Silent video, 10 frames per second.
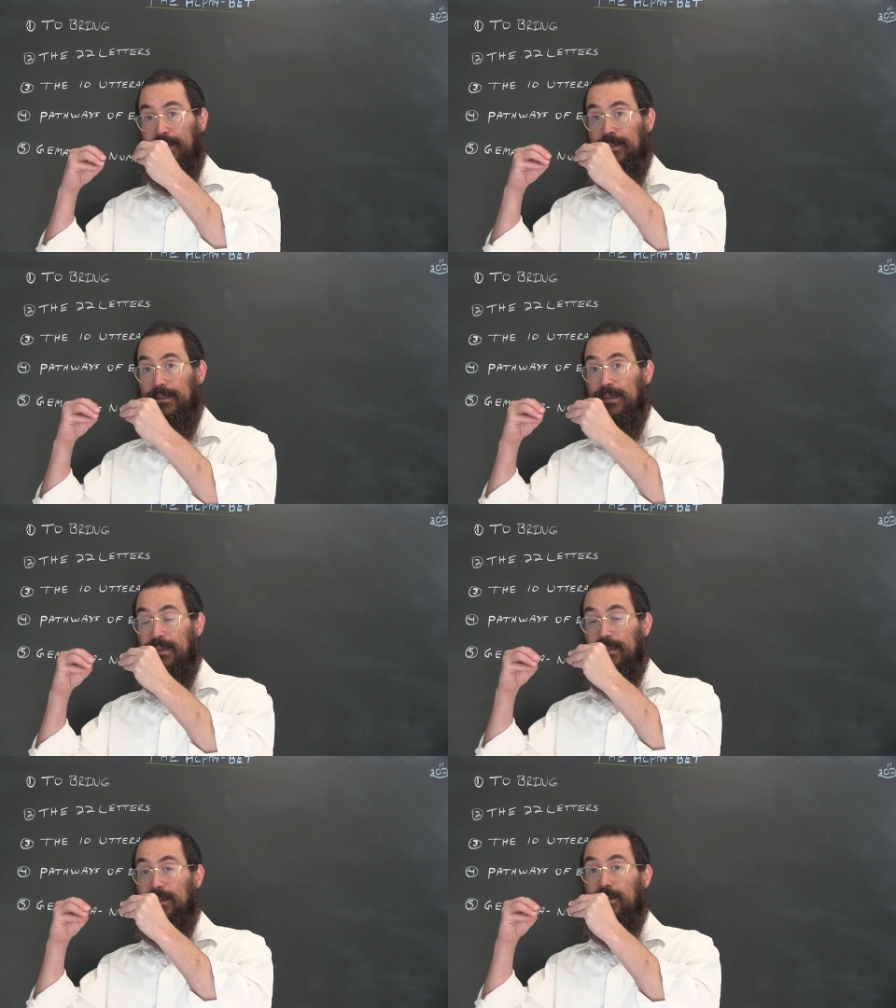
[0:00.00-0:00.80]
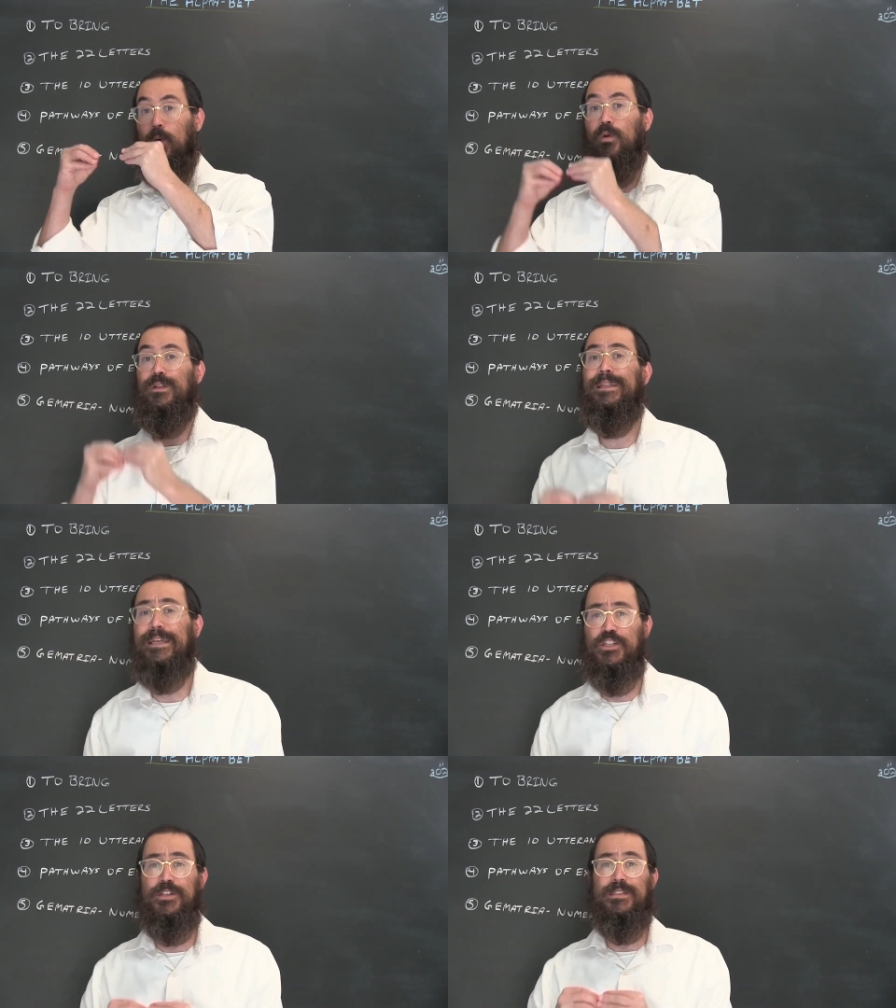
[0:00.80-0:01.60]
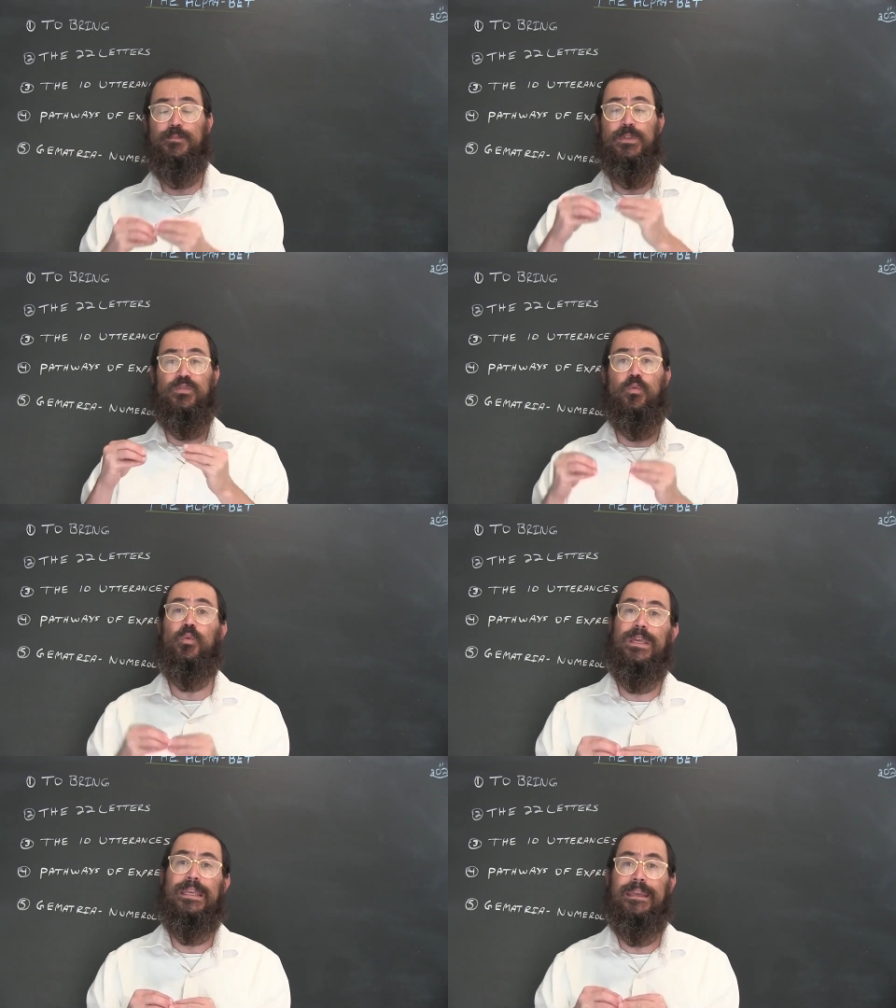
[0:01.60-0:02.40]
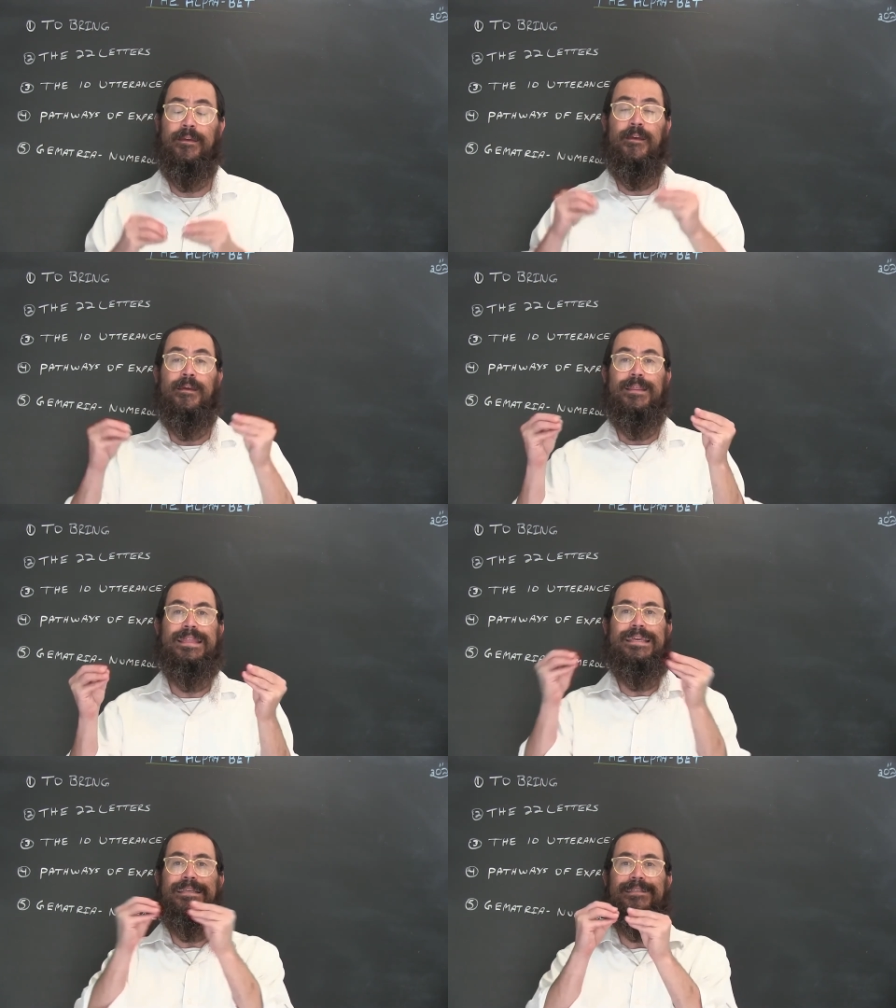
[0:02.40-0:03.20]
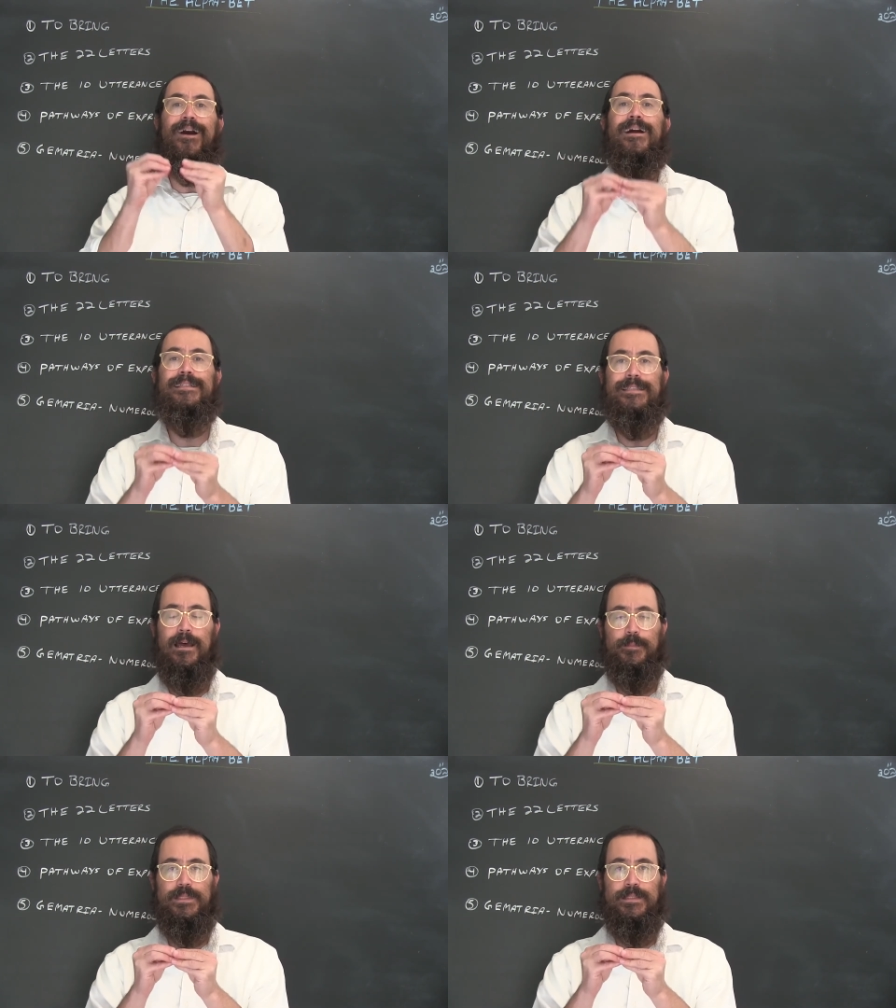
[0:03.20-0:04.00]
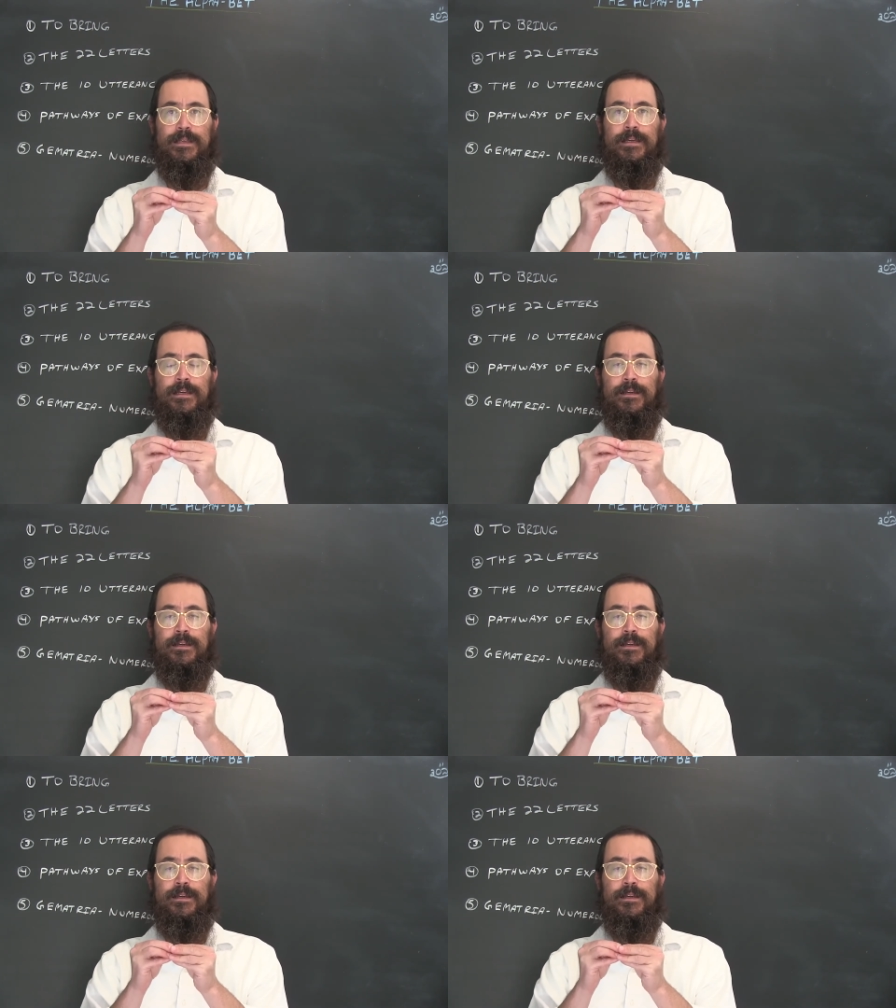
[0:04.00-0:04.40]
the, the correlations between these concepts